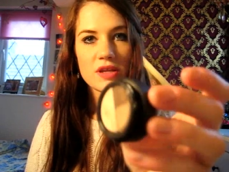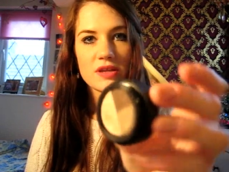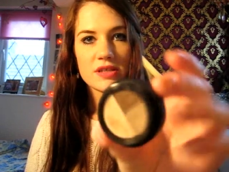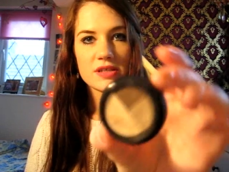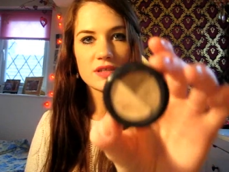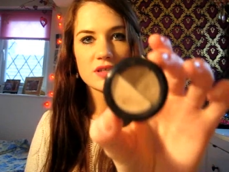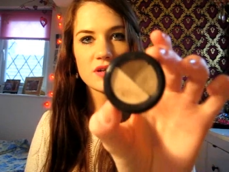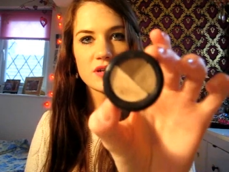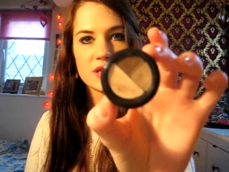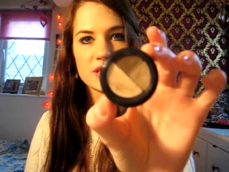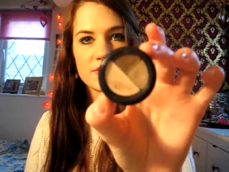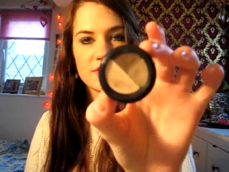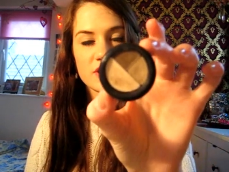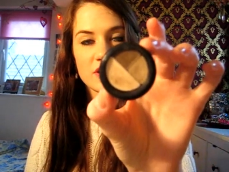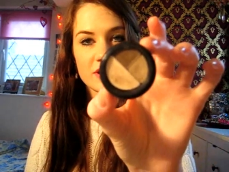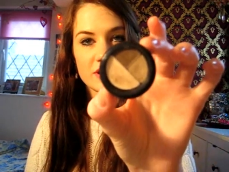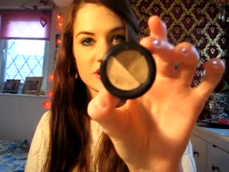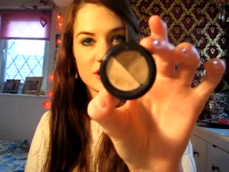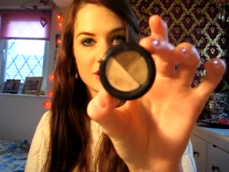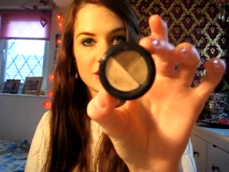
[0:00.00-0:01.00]
like the size of an
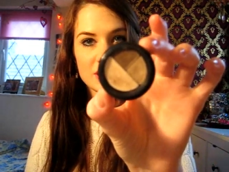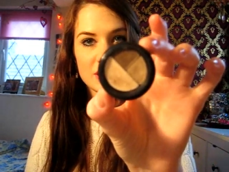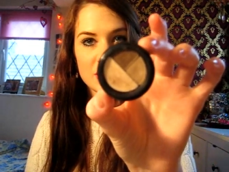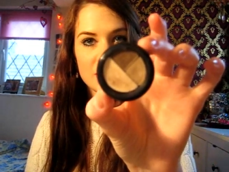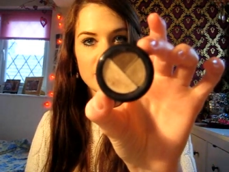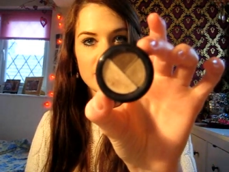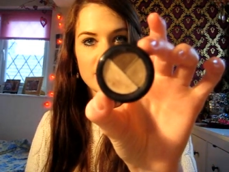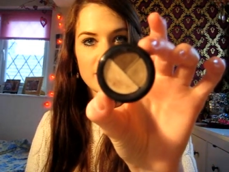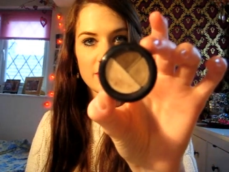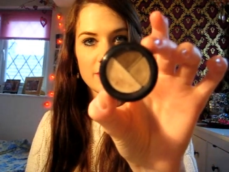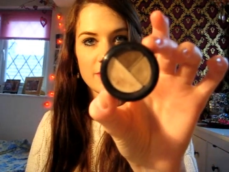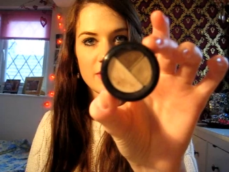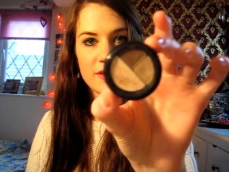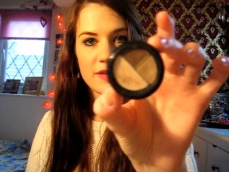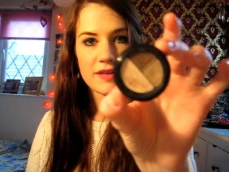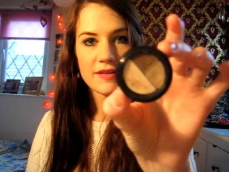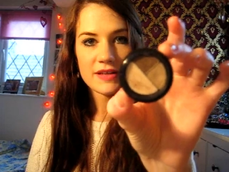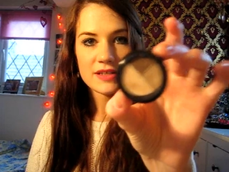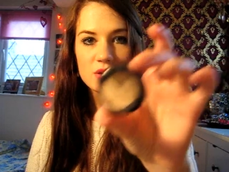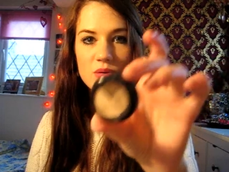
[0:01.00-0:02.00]
eyeshadow but um, I
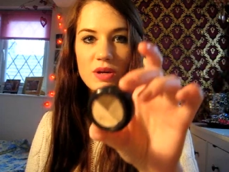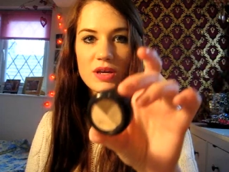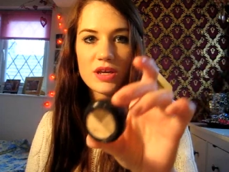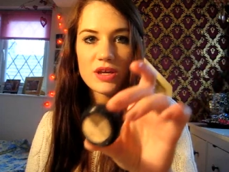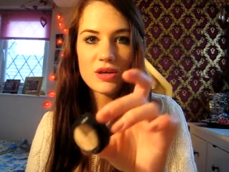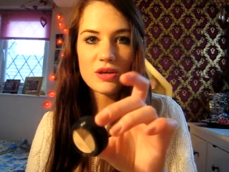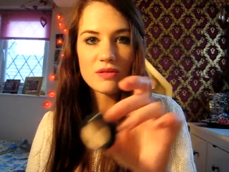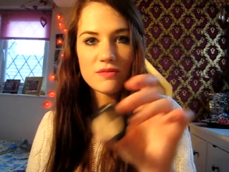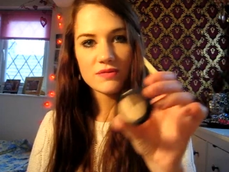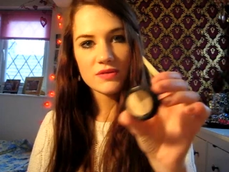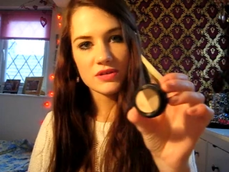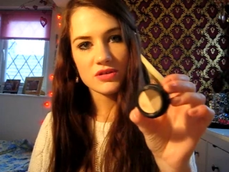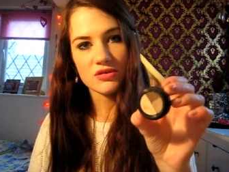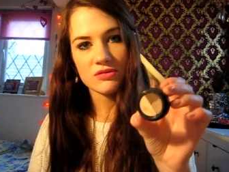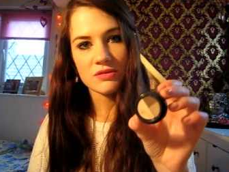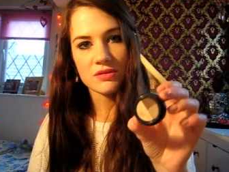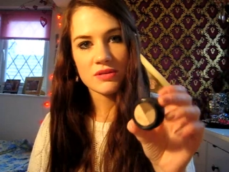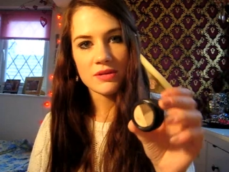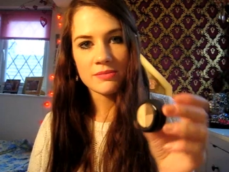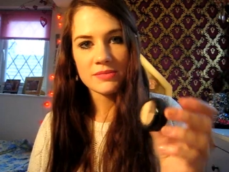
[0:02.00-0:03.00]
think that's quite cute for
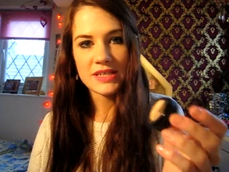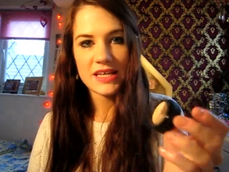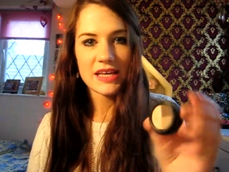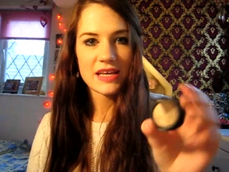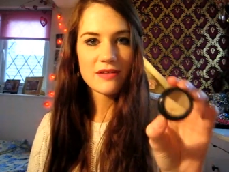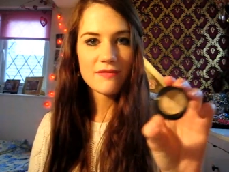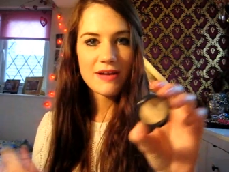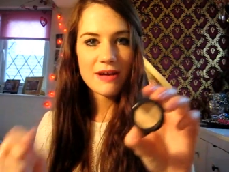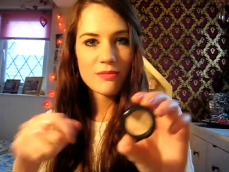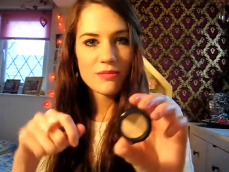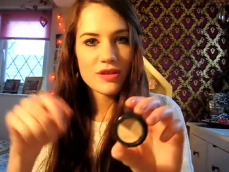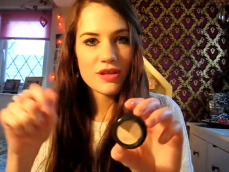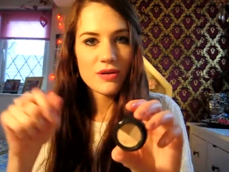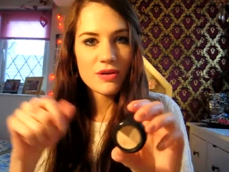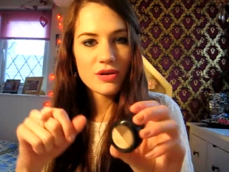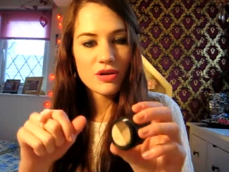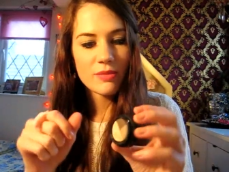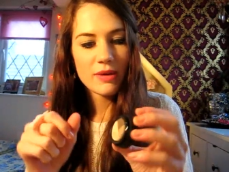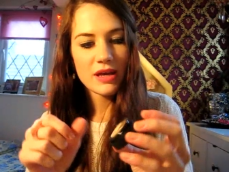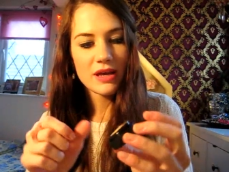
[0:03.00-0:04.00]
um, taking around with you
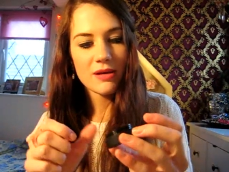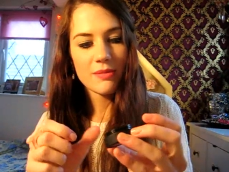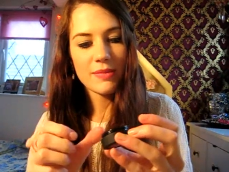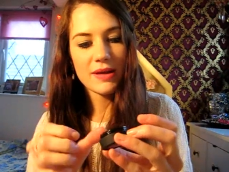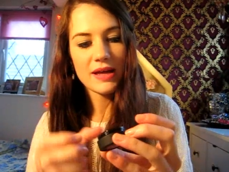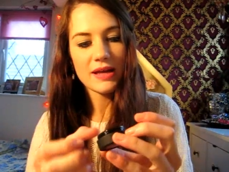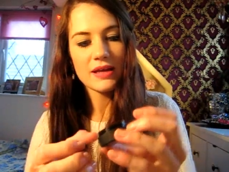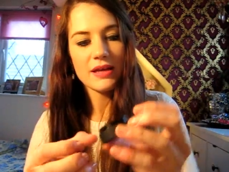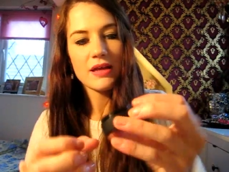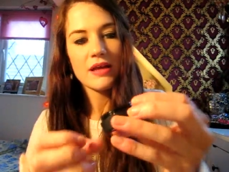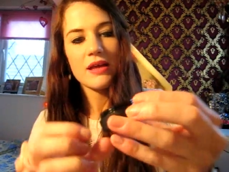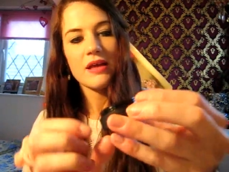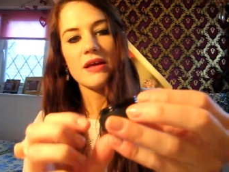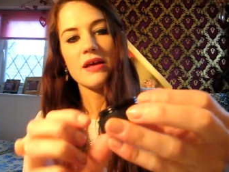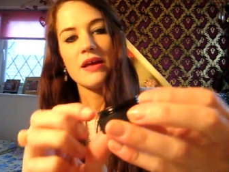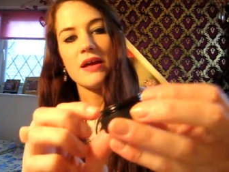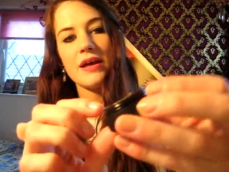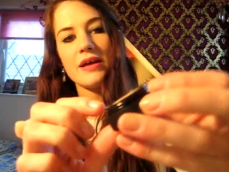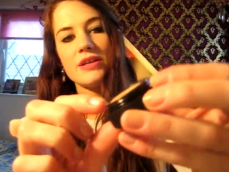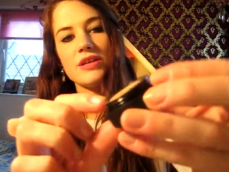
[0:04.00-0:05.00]
in your makeup bag
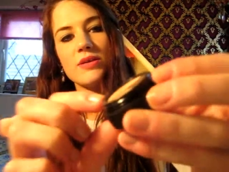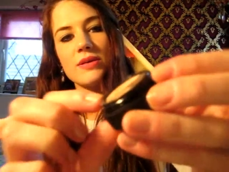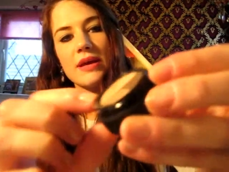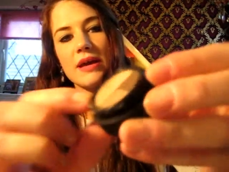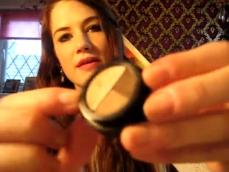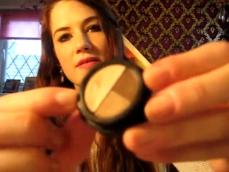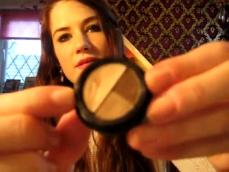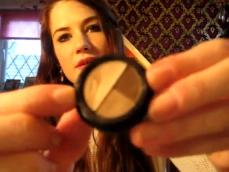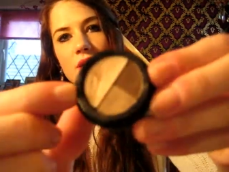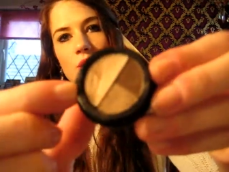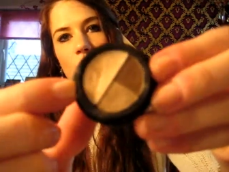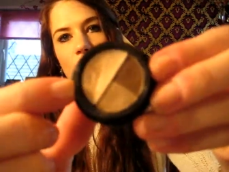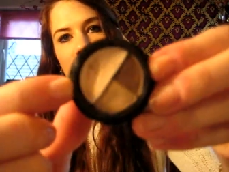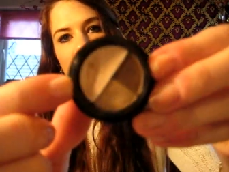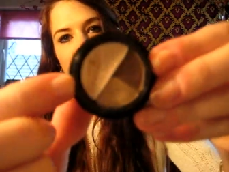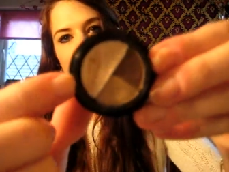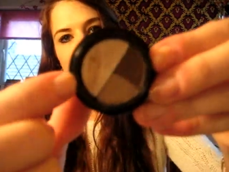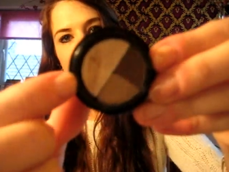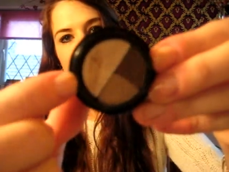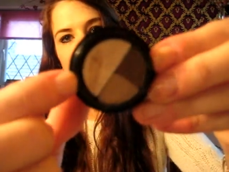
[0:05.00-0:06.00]
and you get the
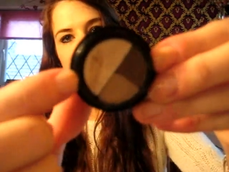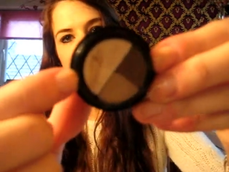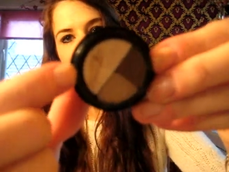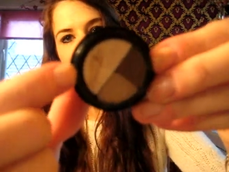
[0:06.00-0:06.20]
wax